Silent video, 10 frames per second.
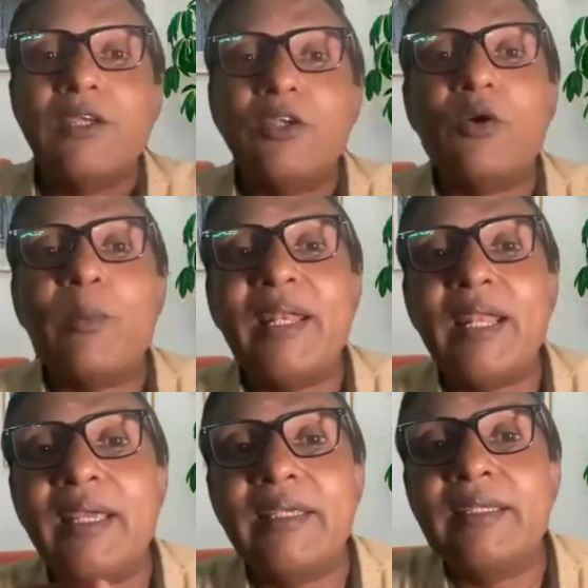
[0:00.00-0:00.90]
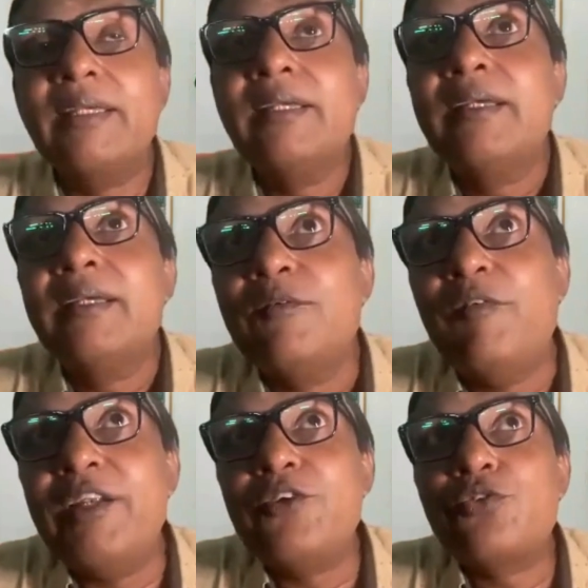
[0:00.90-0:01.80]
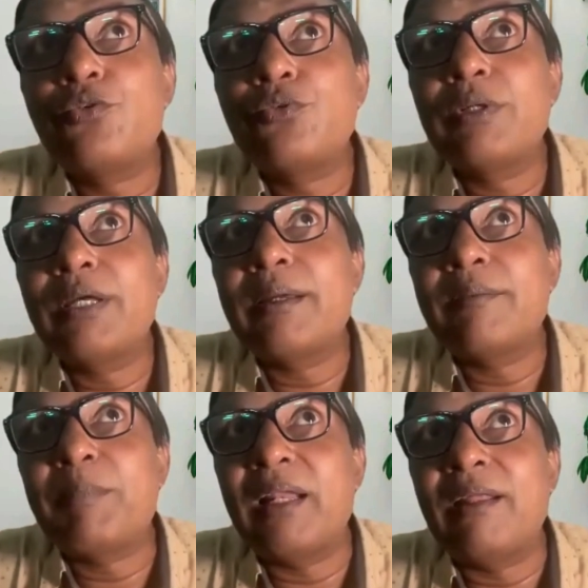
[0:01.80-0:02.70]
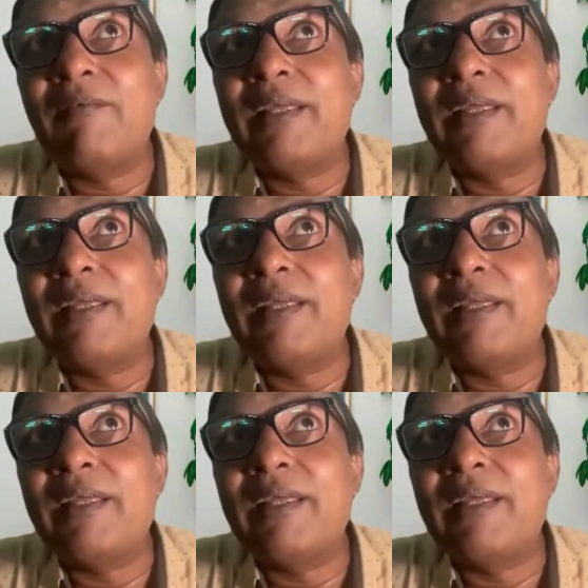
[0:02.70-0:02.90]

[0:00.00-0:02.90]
When I went to Bala